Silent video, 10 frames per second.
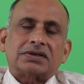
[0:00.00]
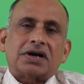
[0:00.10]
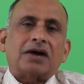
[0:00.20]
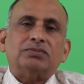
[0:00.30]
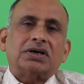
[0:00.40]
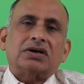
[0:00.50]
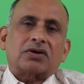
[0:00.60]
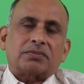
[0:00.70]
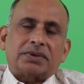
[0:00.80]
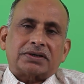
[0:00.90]
of the
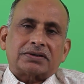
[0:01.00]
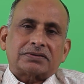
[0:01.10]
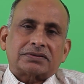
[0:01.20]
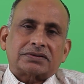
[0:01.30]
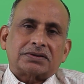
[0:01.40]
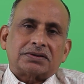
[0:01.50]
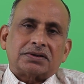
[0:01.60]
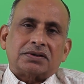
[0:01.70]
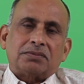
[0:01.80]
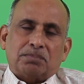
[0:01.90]
government,
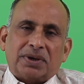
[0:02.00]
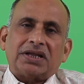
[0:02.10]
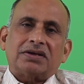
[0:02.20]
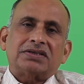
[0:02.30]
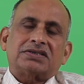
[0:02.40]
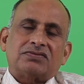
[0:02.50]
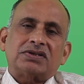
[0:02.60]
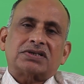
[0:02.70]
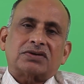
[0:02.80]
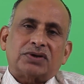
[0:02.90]
but as a civil
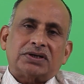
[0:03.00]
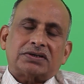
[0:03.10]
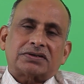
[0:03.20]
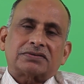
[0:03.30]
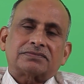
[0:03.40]
servant,